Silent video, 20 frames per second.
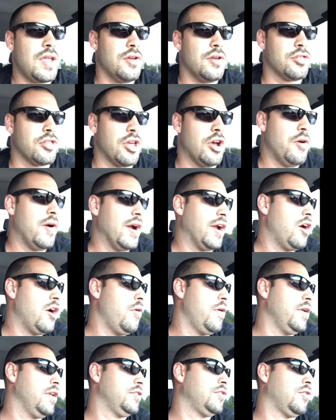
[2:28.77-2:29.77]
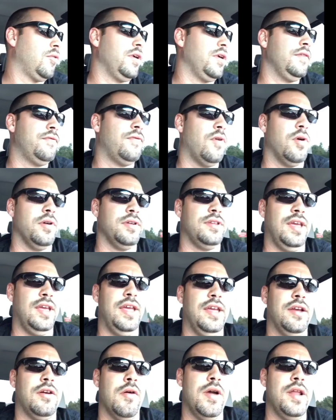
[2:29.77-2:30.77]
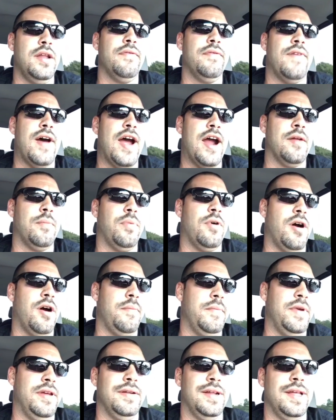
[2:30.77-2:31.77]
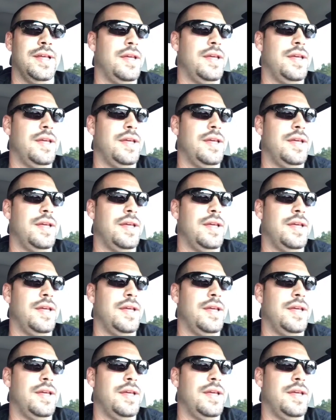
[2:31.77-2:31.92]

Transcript: So I go into 2014, quit the fire department.